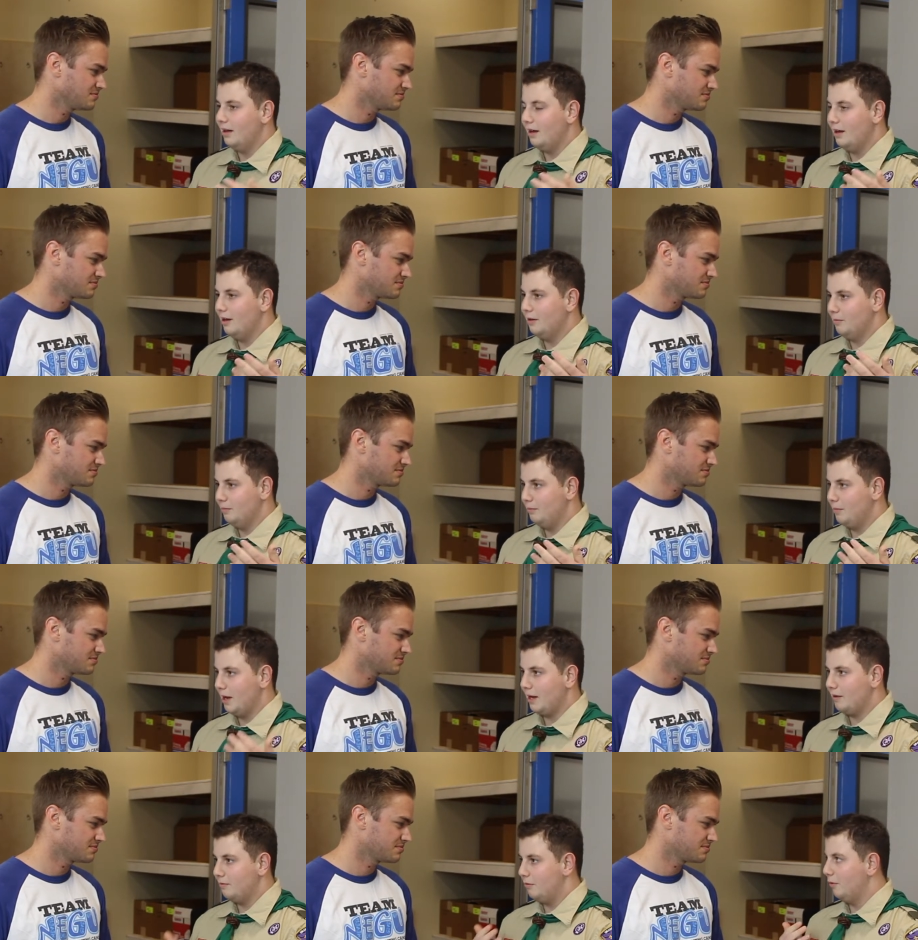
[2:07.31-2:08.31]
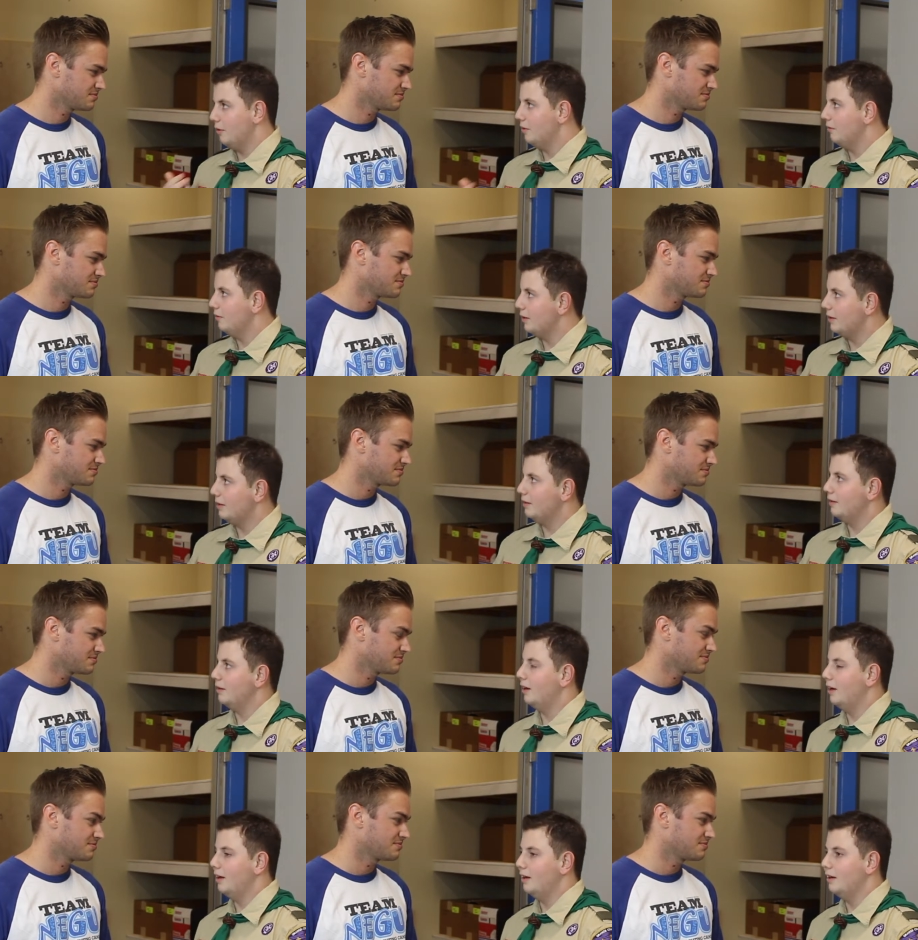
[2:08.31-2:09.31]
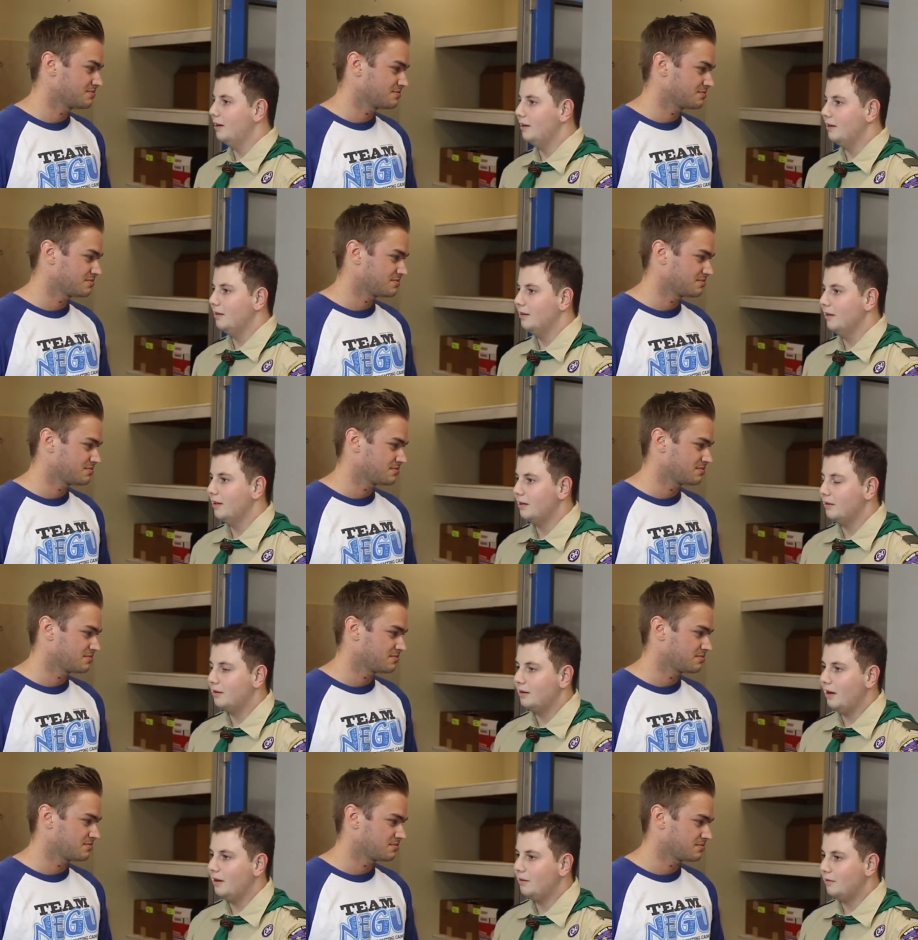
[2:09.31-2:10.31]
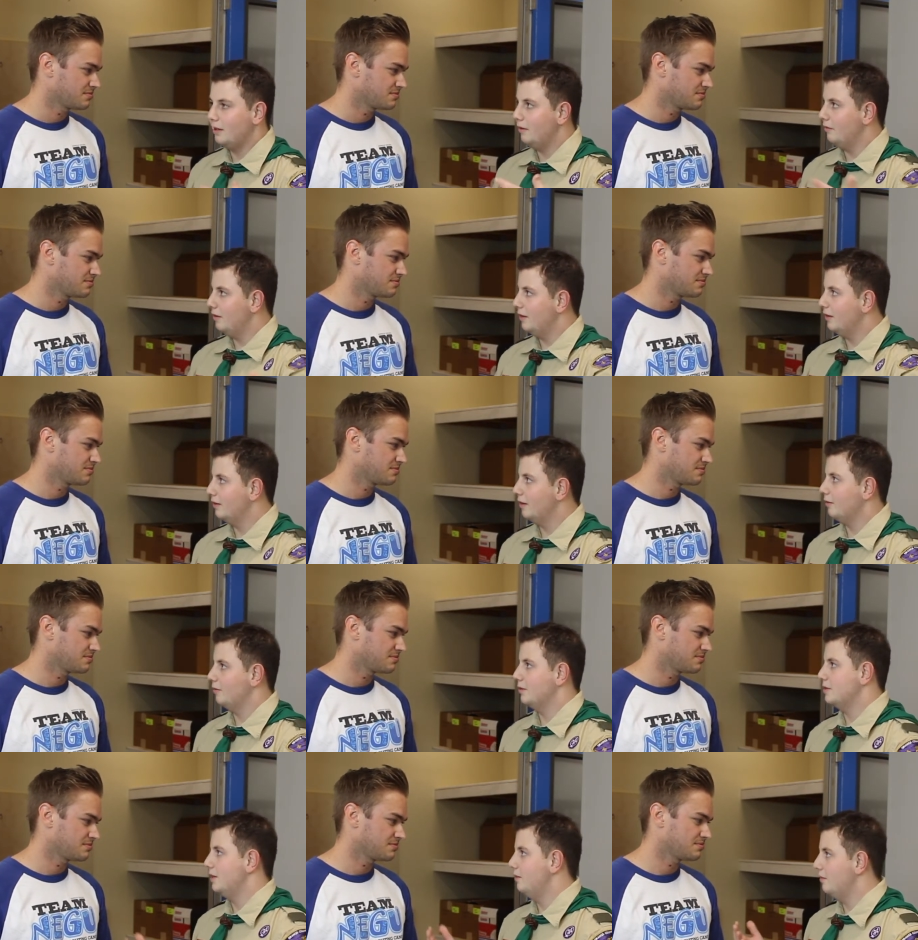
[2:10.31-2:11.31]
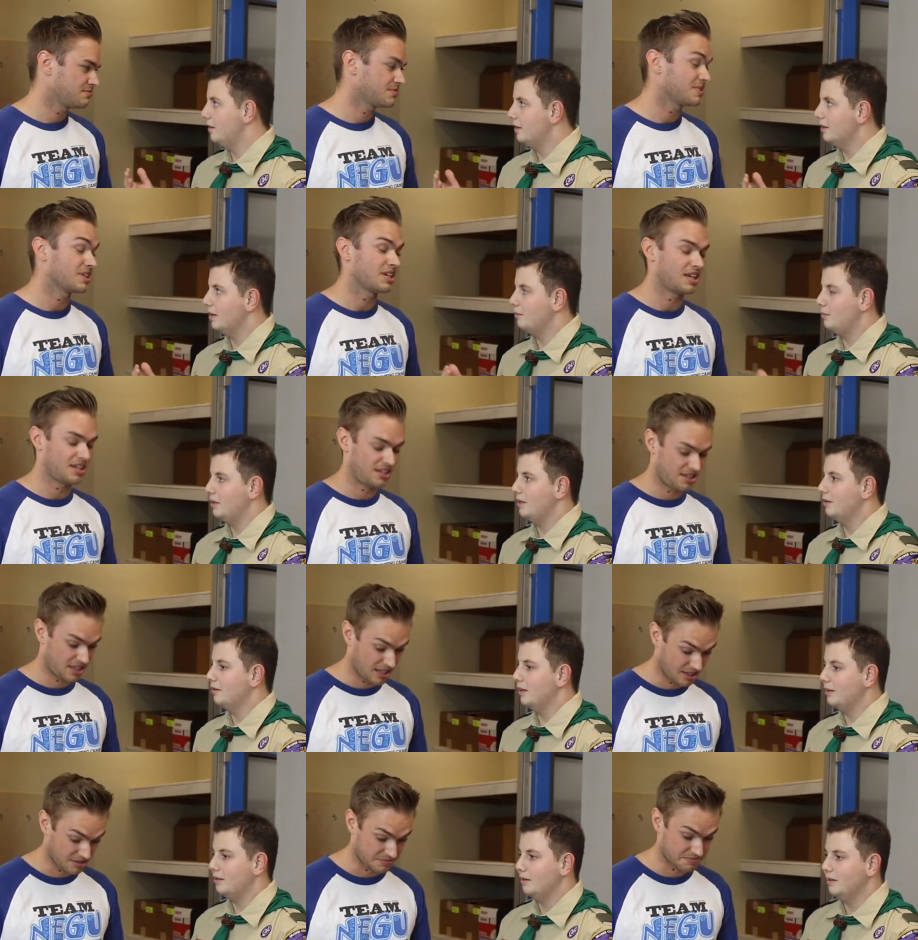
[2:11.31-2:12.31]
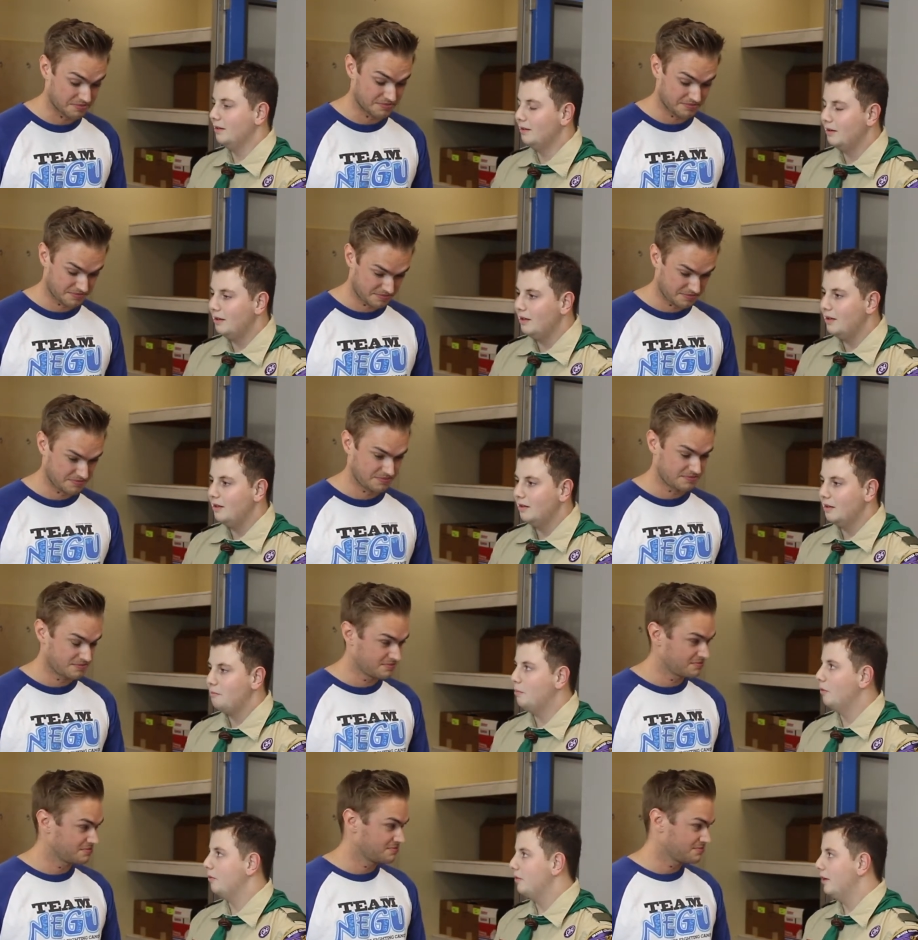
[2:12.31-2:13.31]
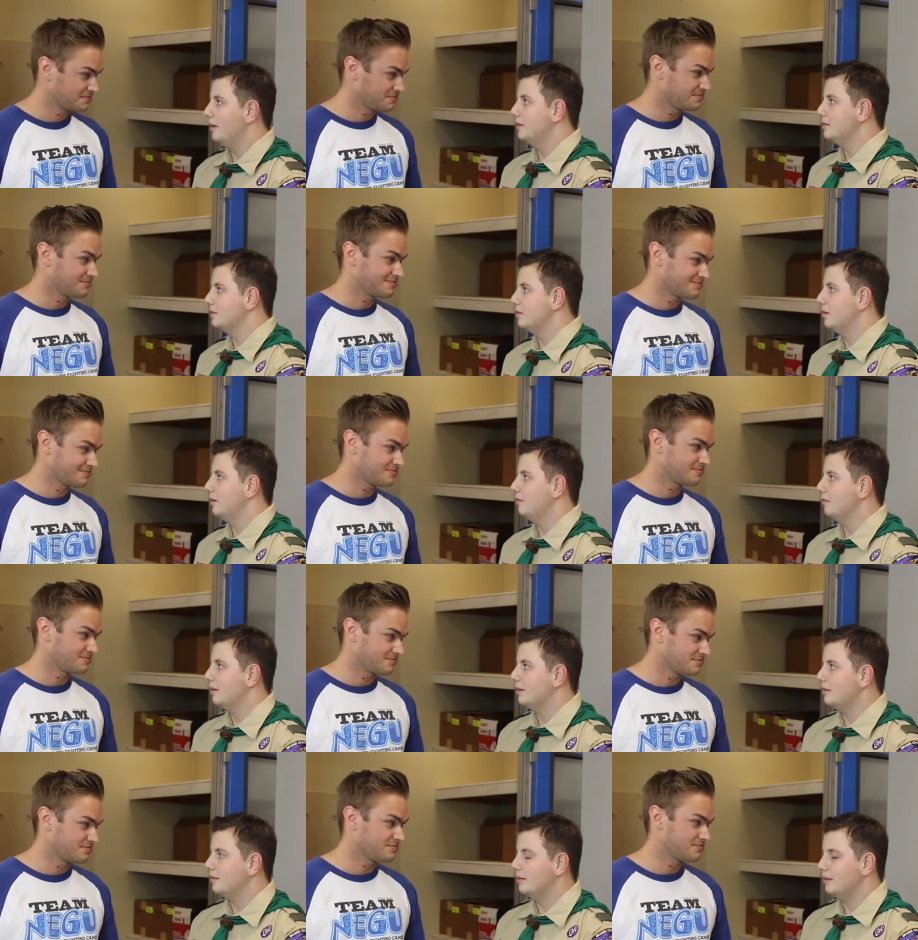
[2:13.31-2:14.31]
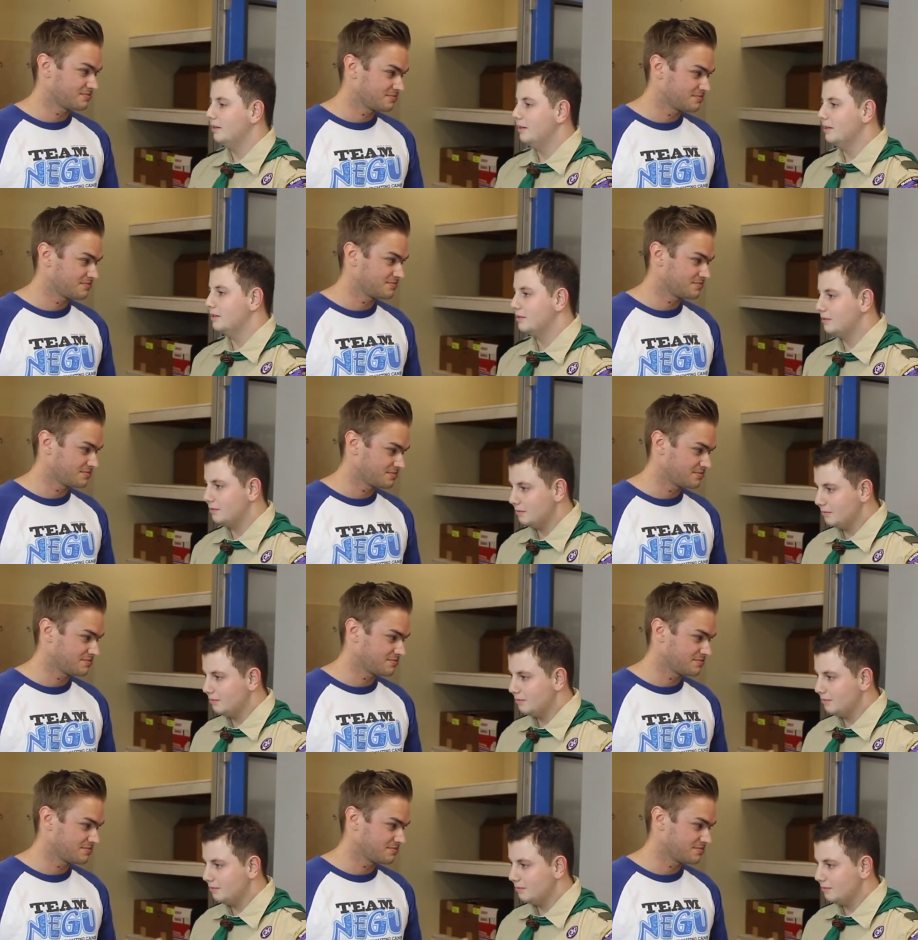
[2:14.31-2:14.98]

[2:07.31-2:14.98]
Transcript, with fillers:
Speaker 1: Um, back and forth of like, uh, like kind of giving and like receiving and like being on like the, like both ends of like this,